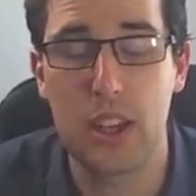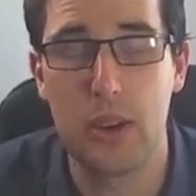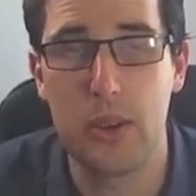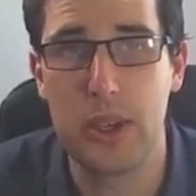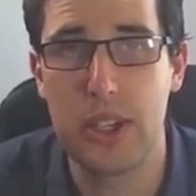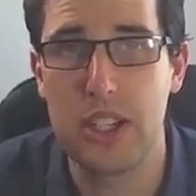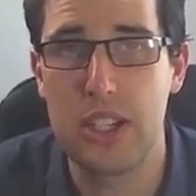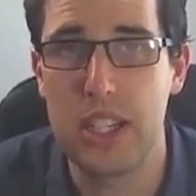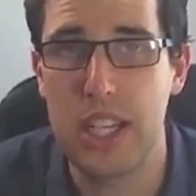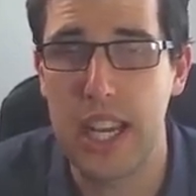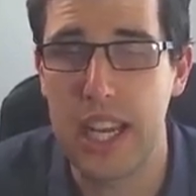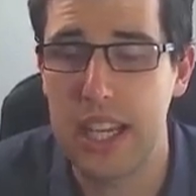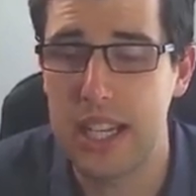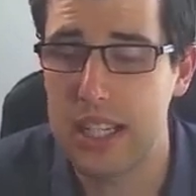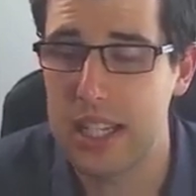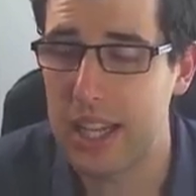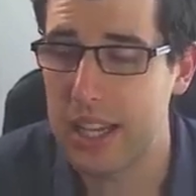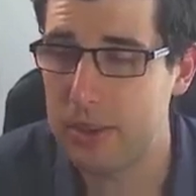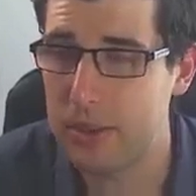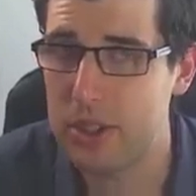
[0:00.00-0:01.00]
Go into your
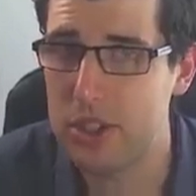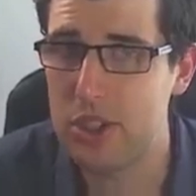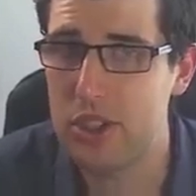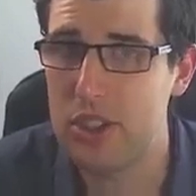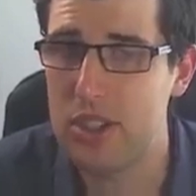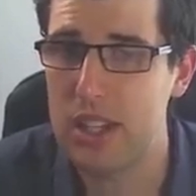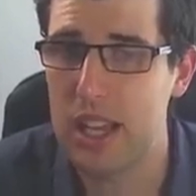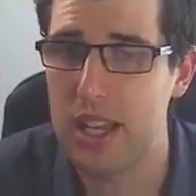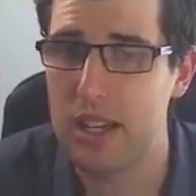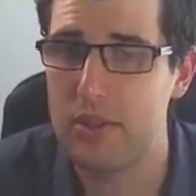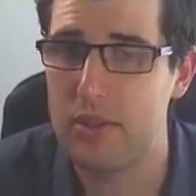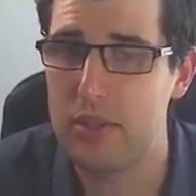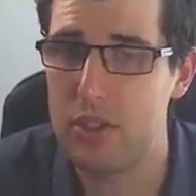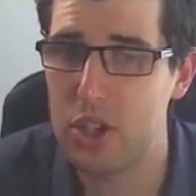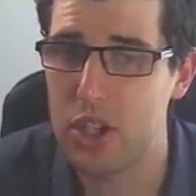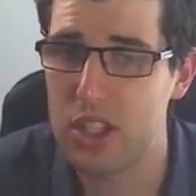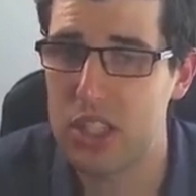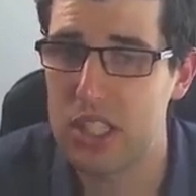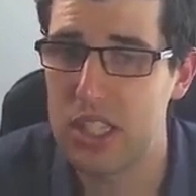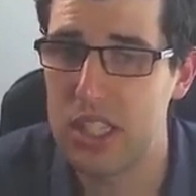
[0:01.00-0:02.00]
edit languages and
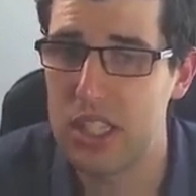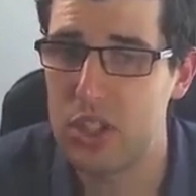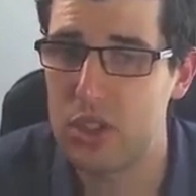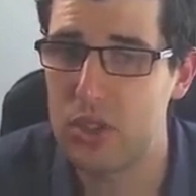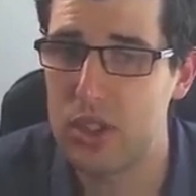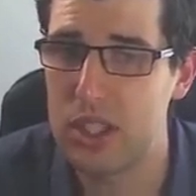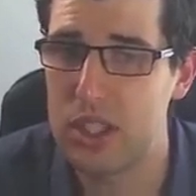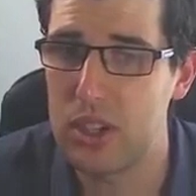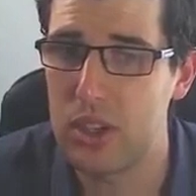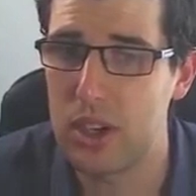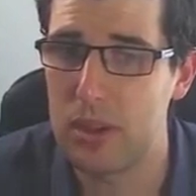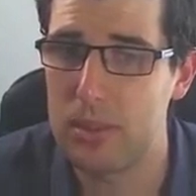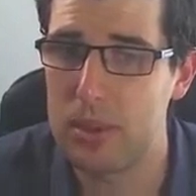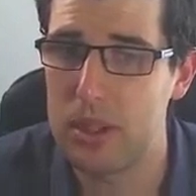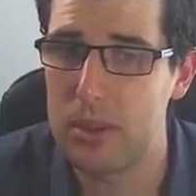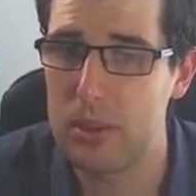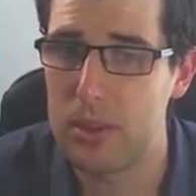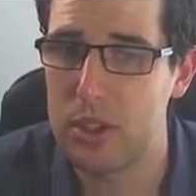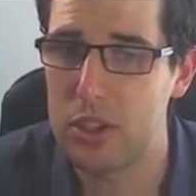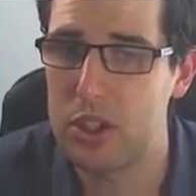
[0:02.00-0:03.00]
just literally type
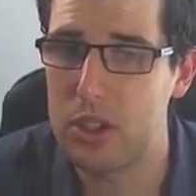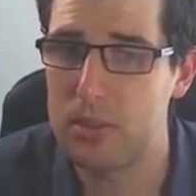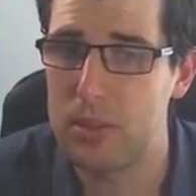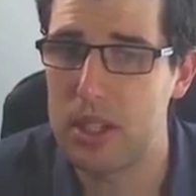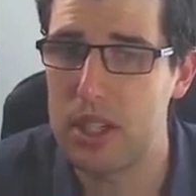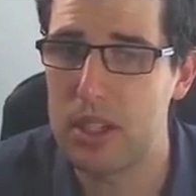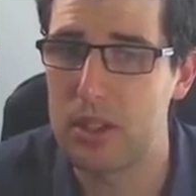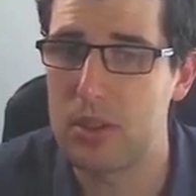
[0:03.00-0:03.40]
in the word shipping.